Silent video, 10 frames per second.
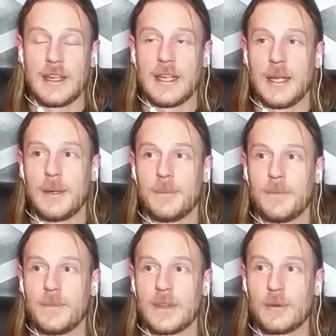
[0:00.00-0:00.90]

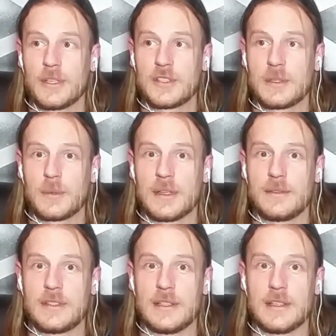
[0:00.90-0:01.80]
Um, originally, we
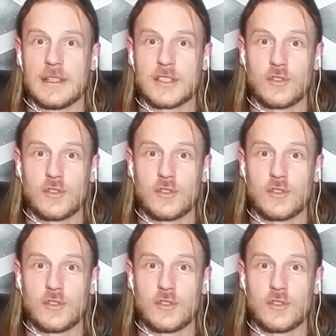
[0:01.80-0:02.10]
lived in a